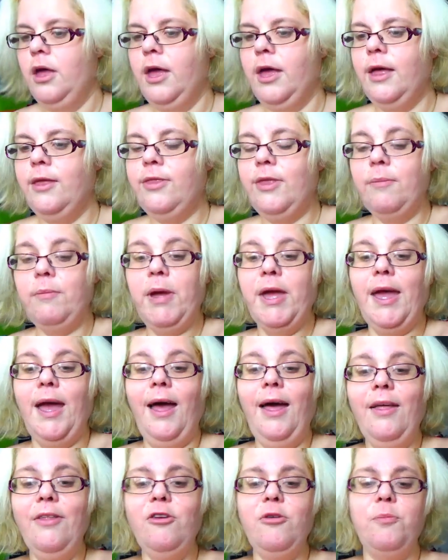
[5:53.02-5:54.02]
And then my
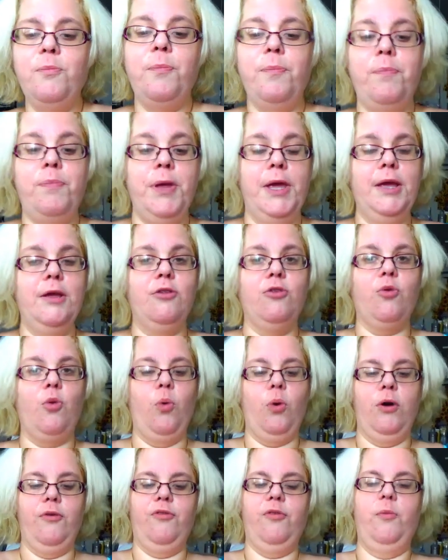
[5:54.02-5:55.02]
other big
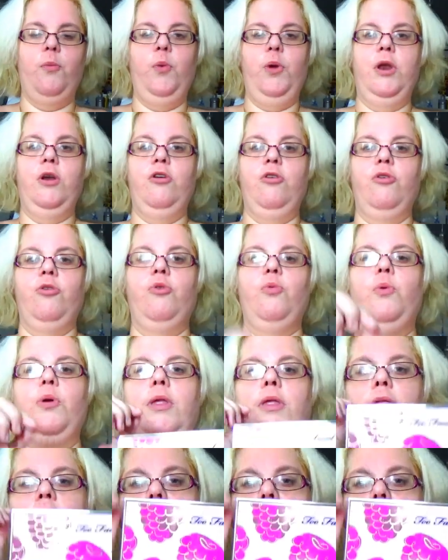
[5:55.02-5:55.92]
score from winners was